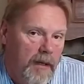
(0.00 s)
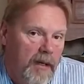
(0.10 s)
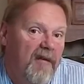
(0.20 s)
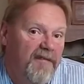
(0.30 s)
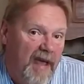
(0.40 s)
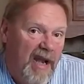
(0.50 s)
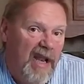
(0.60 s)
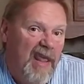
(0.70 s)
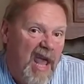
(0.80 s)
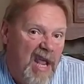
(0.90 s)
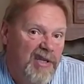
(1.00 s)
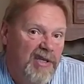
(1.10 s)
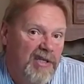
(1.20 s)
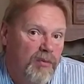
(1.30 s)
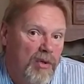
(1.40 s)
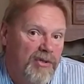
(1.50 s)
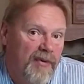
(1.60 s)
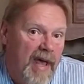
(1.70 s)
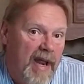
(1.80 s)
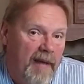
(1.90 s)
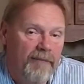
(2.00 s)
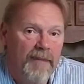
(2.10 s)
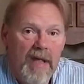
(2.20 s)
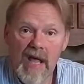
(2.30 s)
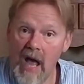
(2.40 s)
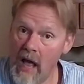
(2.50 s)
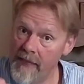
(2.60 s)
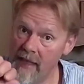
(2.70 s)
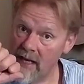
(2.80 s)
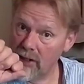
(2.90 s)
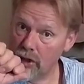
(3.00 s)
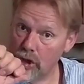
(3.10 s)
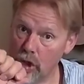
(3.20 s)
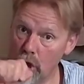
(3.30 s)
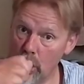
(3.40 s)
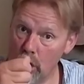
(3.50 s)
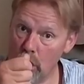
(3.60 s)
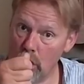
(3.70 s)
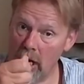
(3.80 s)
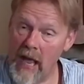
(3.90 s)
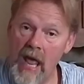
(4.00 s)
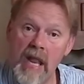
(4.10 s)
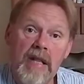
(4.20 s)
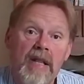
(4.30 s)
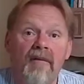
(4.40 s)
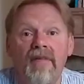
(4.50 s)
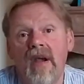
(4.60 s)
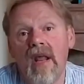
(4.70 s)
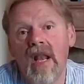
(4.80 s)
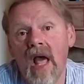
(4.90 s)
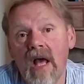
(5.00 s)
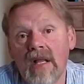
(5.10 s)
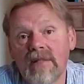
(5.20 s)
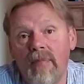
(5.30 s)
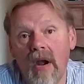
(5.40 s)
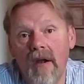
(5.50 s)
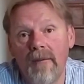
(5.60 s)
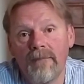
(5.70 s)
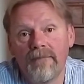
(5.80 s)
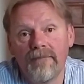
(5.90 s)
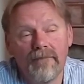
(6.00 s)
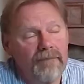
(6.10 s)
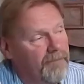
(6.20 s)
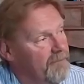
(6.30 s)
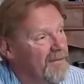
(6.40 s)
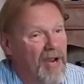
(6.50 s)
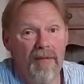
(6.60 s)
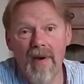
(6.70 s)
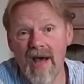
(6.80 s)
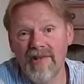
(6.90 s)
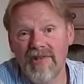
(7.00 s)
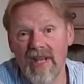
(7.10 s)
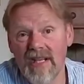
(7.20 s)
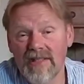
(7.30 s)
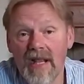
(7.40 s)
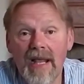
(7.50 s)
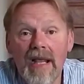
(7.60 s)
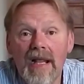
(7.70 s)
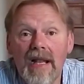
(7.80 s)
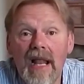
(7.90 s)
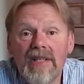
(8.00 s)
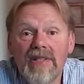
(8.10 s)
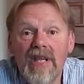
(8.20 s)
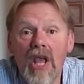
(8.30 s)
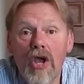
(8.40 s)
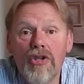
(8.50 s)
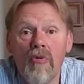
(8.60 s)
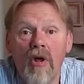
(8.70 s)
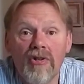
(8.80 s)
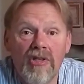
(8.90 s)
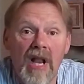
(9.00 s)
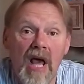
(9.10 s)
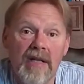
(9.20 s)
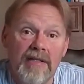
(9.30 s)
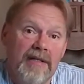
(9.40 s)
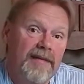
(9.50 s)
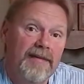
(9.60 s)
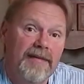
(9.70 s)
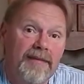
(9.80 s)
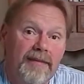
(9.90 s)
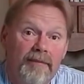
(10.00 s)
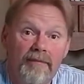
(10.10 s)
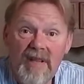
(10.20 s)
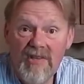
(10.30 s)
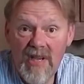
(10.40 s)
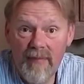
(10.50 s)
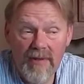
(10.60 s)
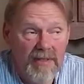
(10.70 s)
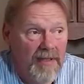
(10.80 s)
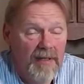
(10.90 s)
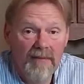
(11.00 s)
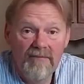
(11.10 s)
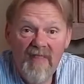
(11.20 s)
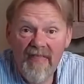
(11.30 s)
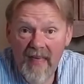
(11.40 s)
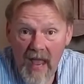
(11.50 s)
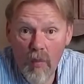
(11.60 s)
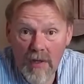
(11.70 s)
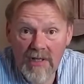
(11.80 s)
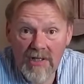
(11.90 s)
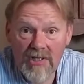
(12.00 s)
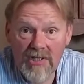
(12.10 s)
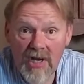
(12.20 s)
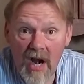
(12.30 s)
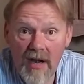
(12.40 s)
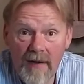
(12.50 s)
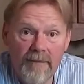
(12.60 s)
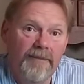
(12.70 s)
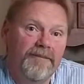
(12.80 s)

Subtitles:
Now finally the engines was ready, and they screwed in the very last part. Your man says, "Let's see how she runs, lads." Be jabbers, the thing wouldn't start.